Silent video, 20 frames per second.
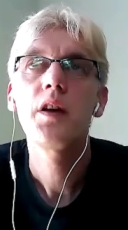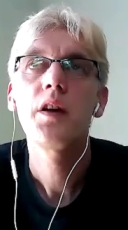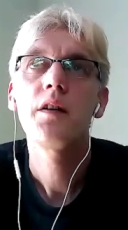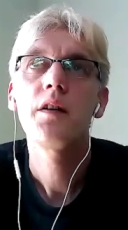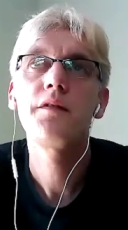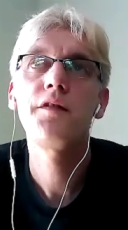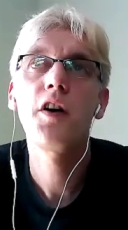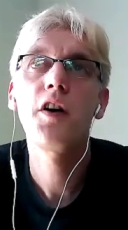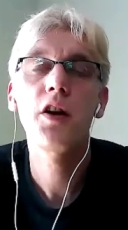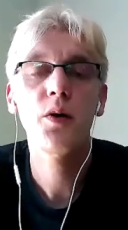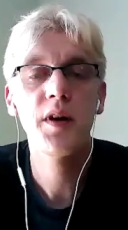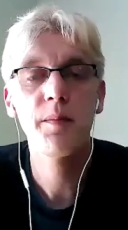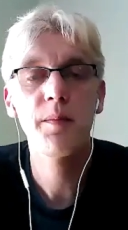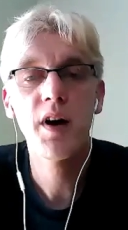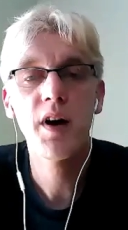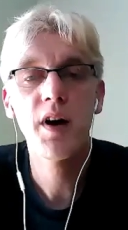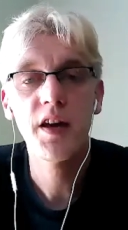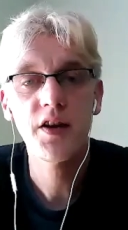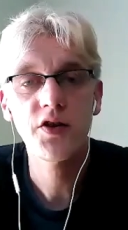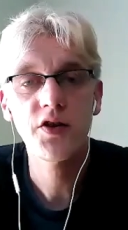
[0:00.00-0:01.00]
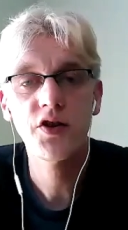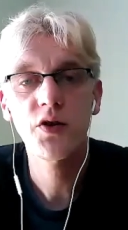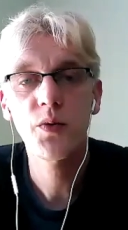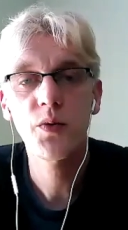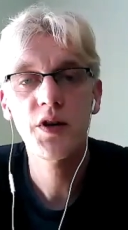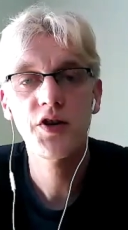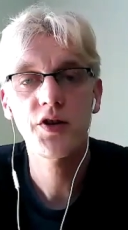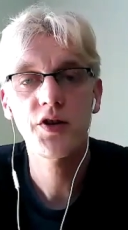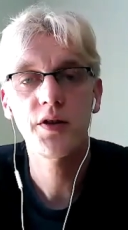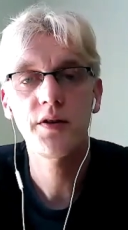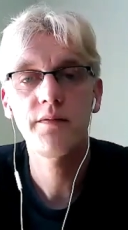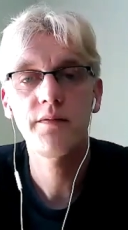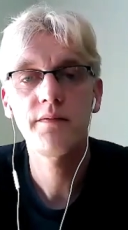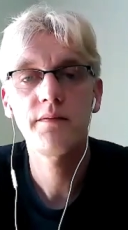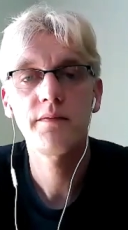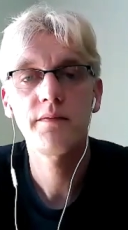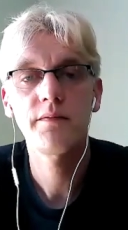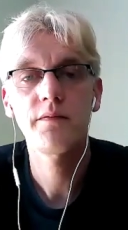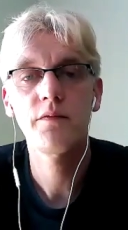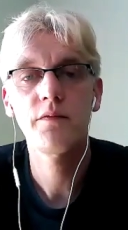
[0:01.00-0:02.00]
Following my intuition,
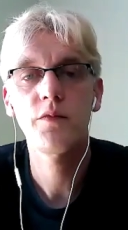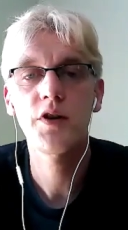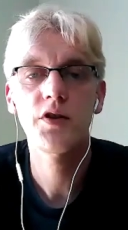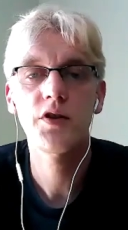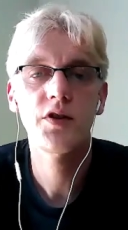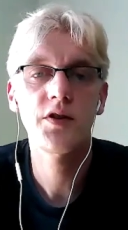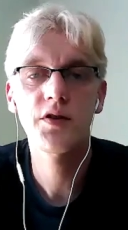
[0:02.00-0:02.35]
which